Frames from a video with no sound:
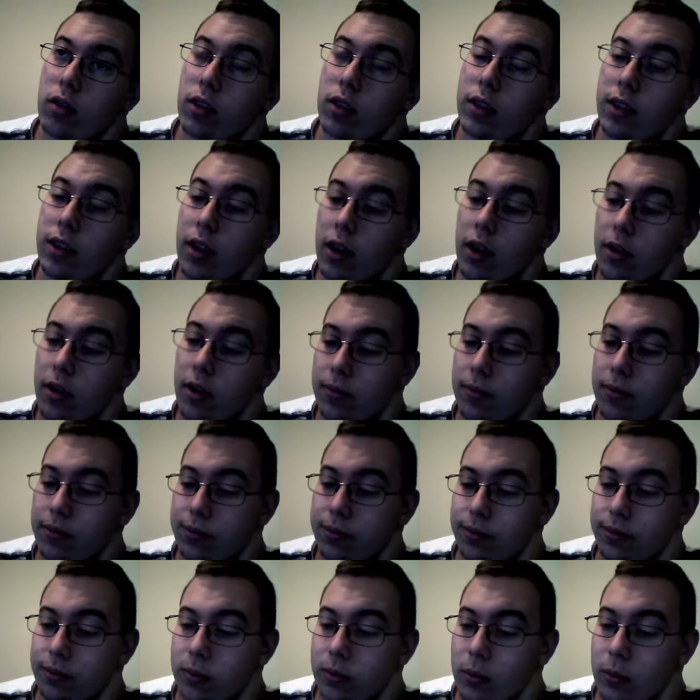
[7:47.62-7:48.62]
And yeah.
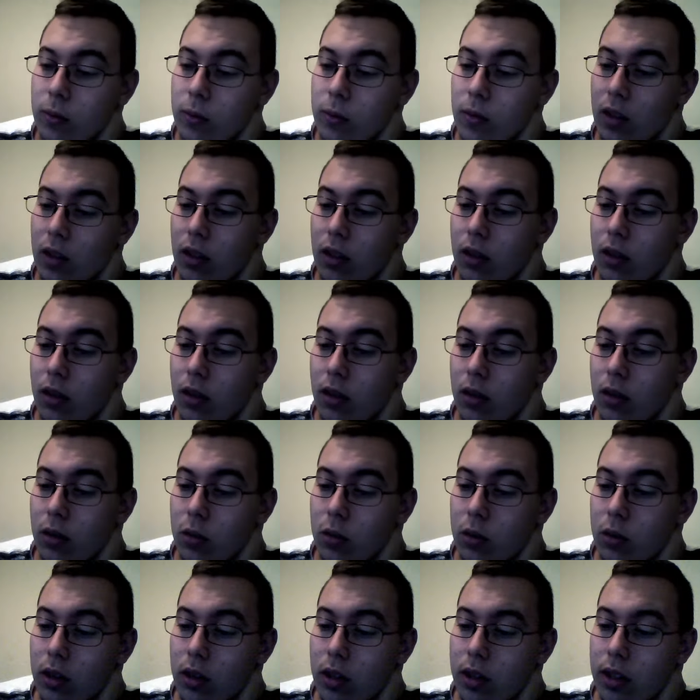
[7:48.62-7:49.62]

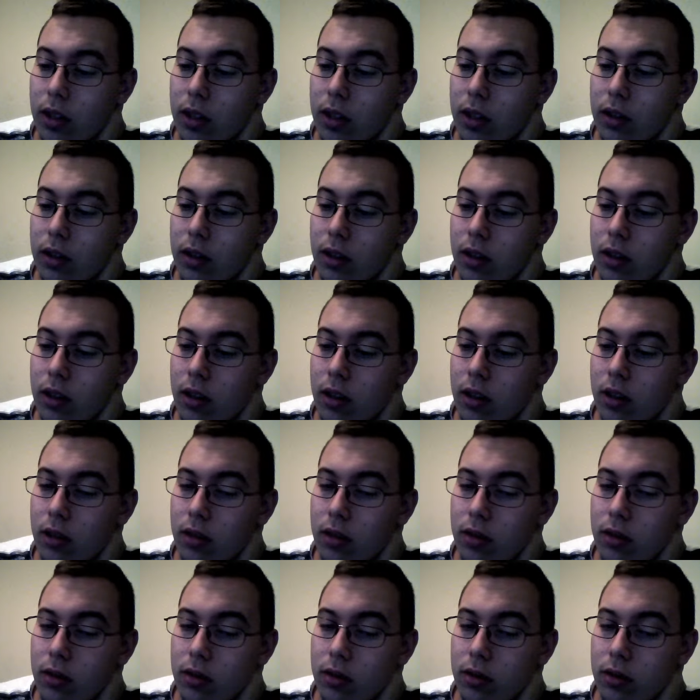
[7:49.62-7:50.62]
Well, I guess uh,
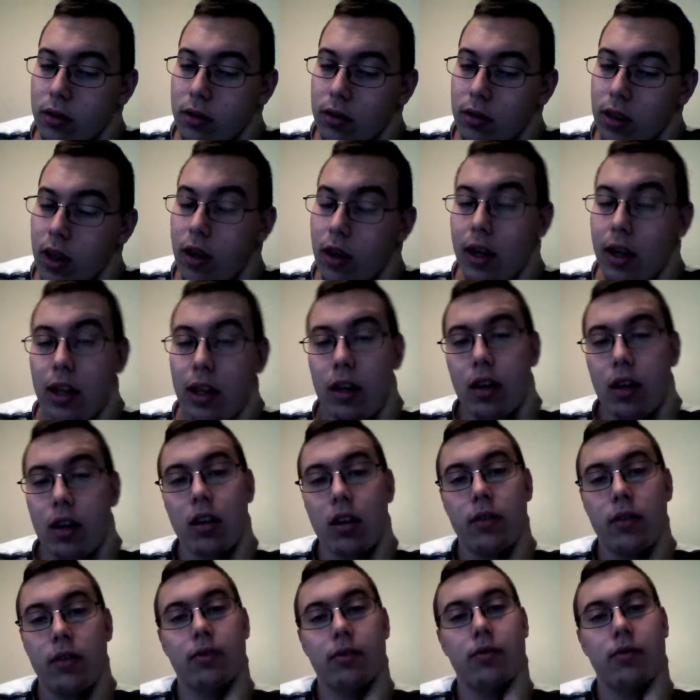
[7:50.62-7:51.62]
I'll head
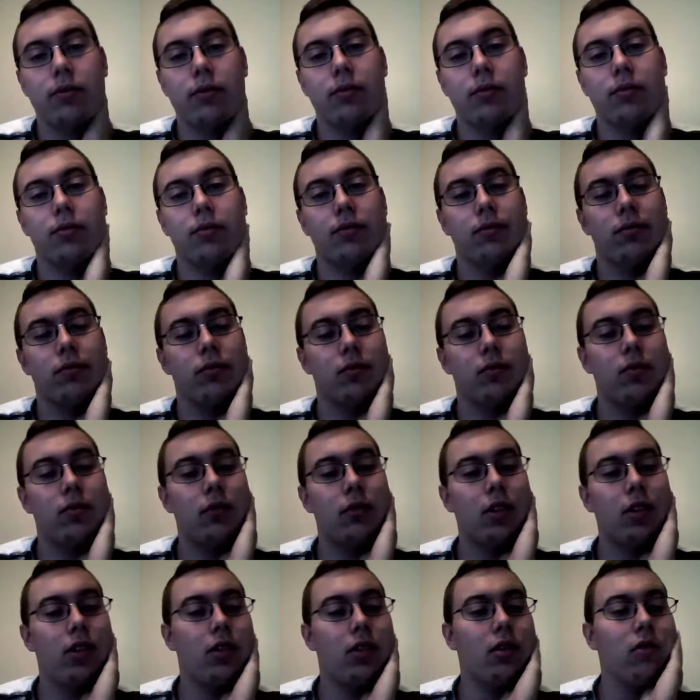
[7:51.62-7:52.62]
off,
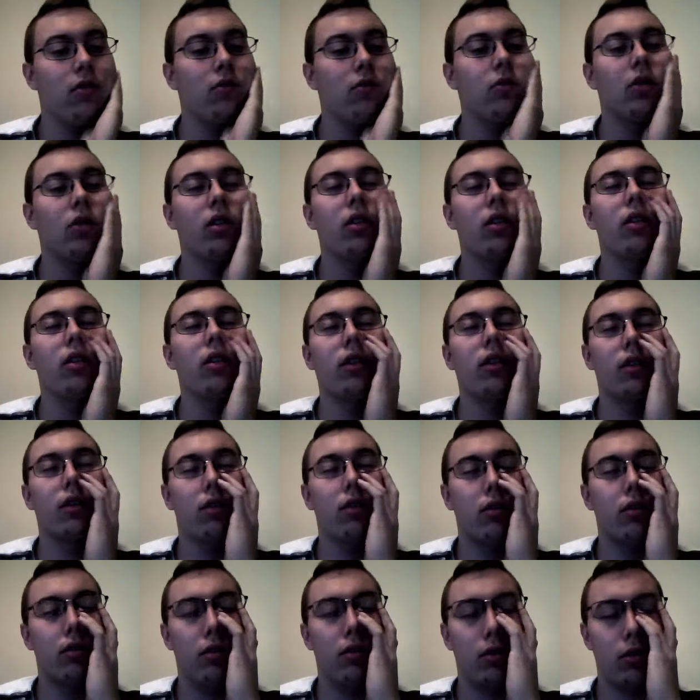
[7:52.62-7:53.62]
go to work
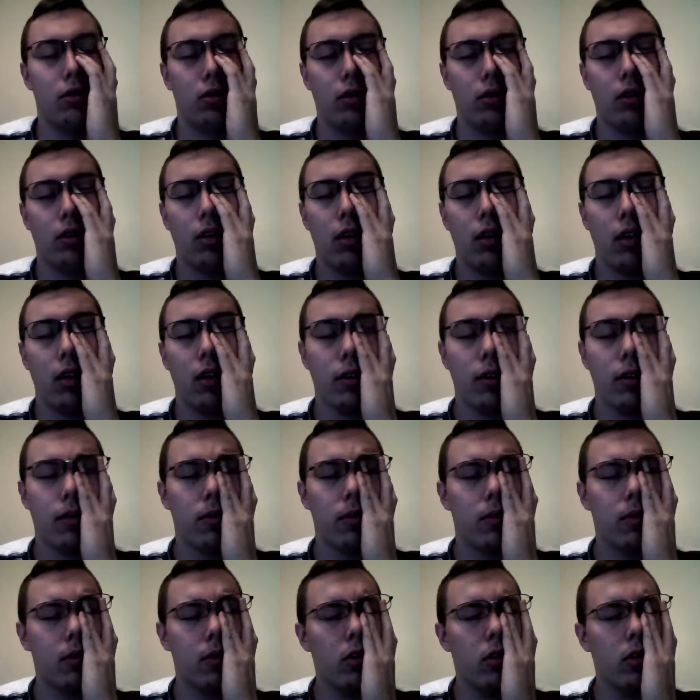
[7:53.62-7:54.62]
and stuff.
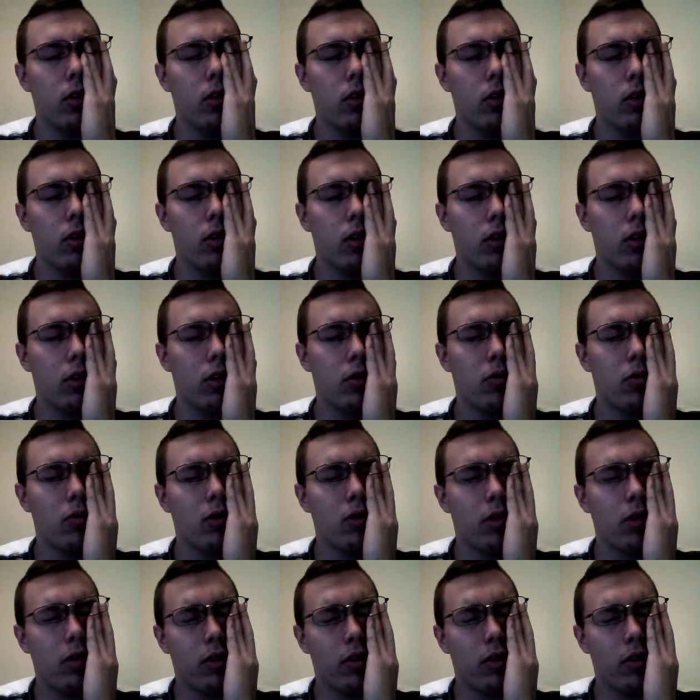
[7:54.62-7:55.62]
Oh, I don't
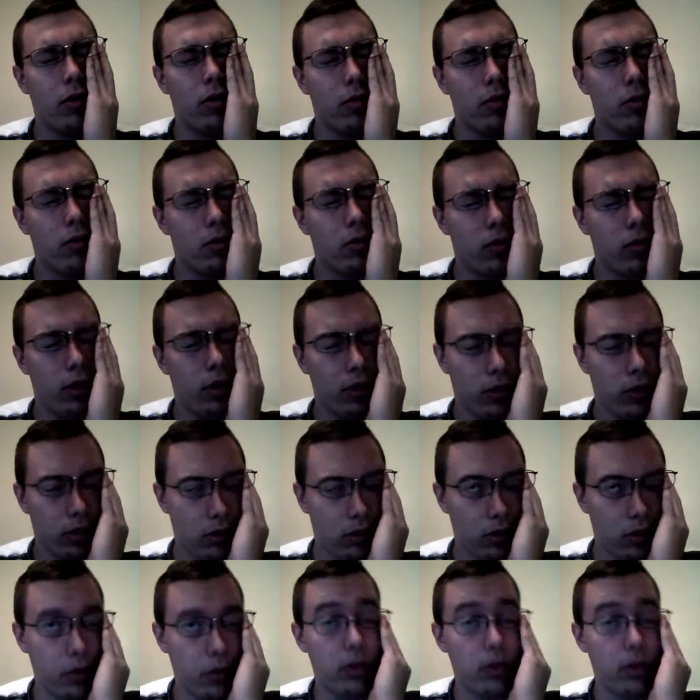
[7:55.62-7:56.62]
want to.
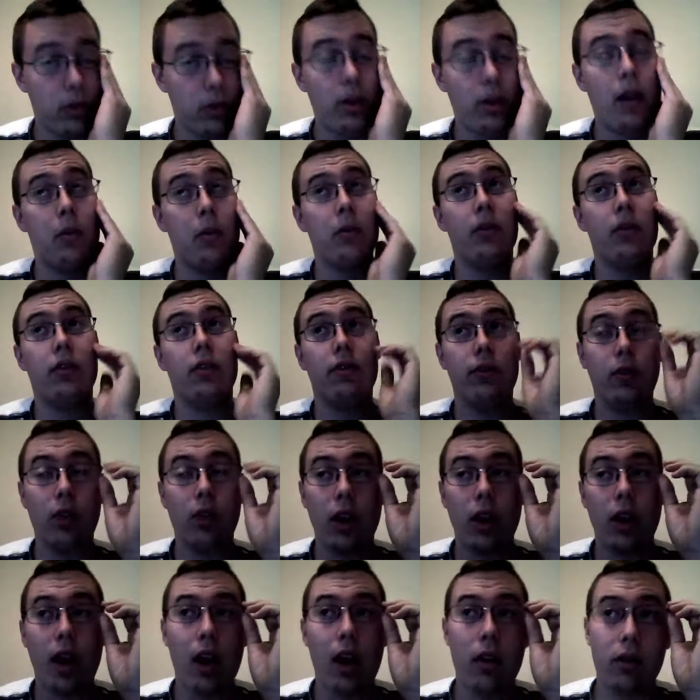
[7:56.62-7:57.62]
I'm just happy it's
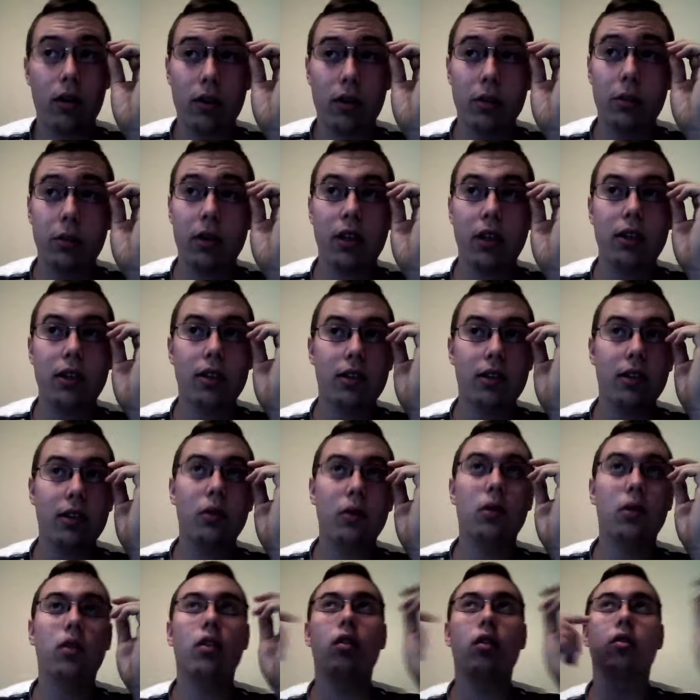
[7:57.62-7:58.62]
four hours, but that's
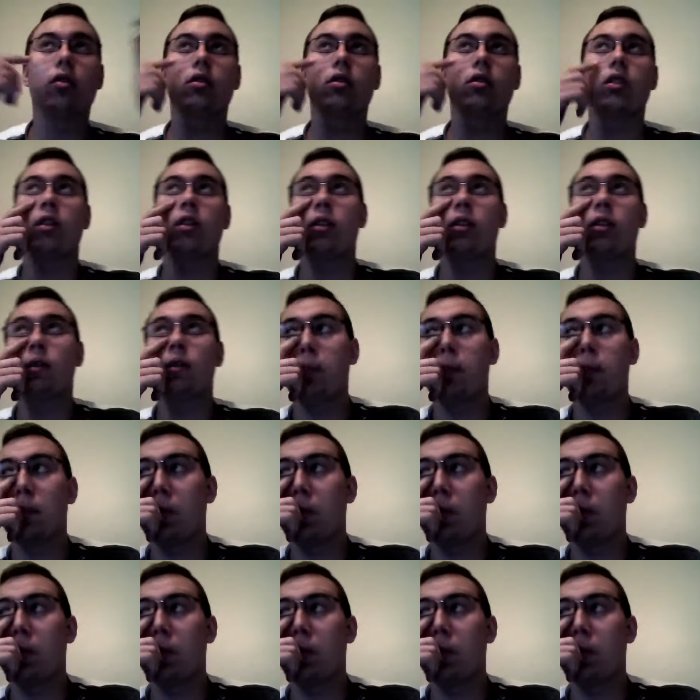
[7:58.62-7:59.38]
still a long time.